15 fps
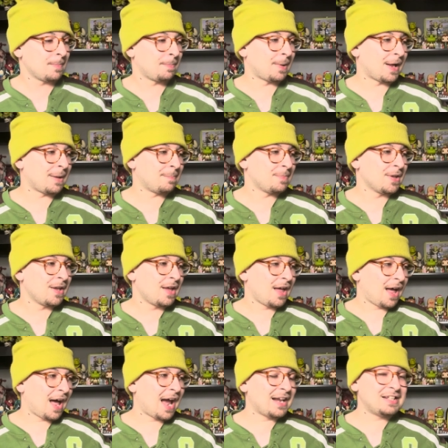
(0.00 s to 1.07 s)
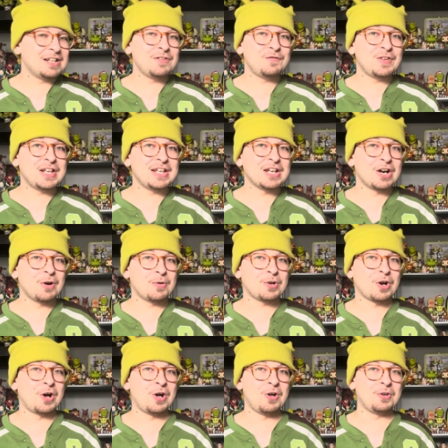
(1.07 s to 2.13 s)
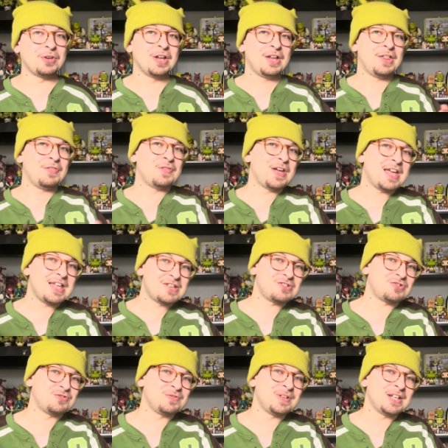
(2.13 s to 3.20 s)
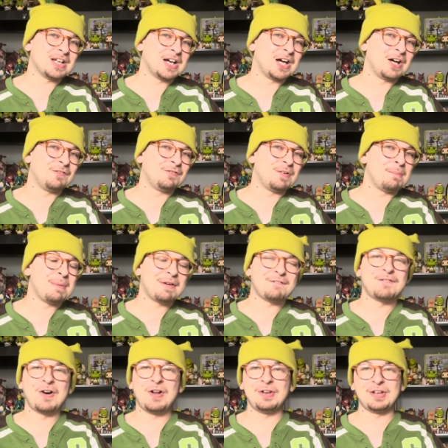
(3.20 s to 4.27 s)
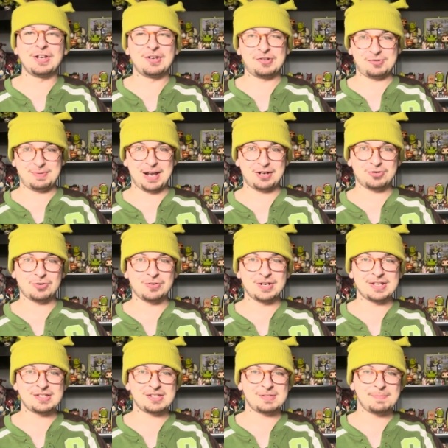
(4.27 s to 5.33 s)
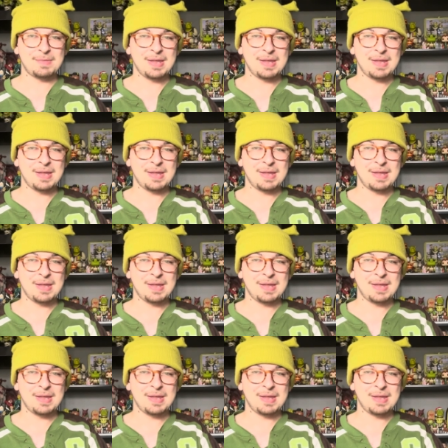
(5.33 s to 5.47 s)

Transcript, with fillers: But I did a video called The History of McFarlane Shrek Toys,